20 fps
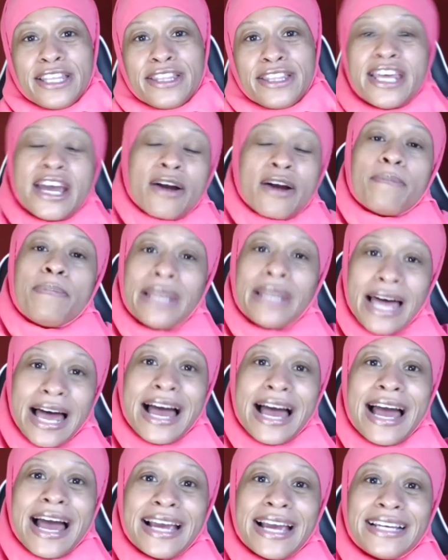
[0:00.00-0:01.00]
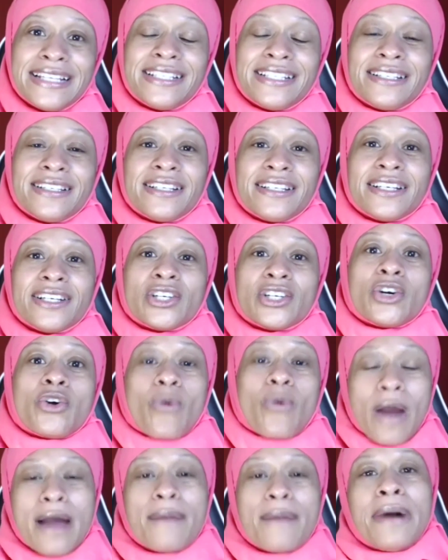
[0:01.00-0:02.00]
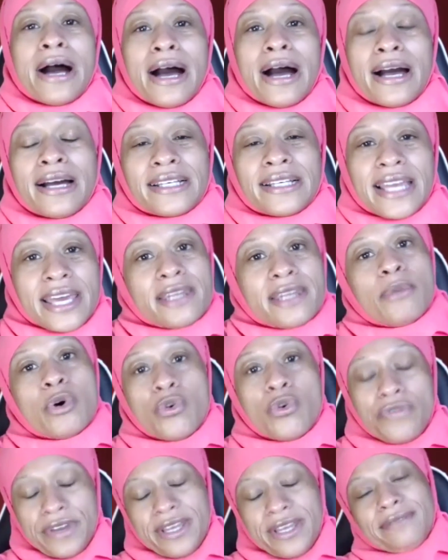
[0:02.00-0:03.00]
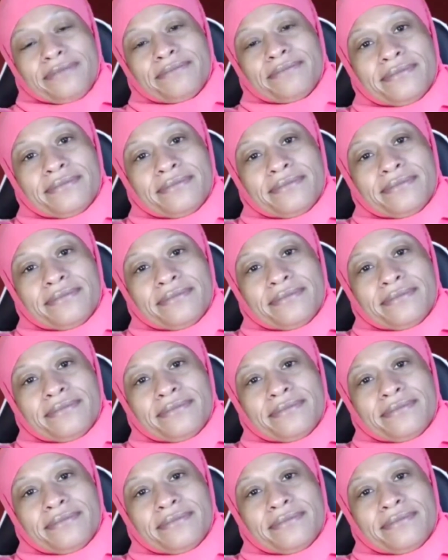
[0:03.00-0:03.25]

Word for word: their blind grandma in the movie.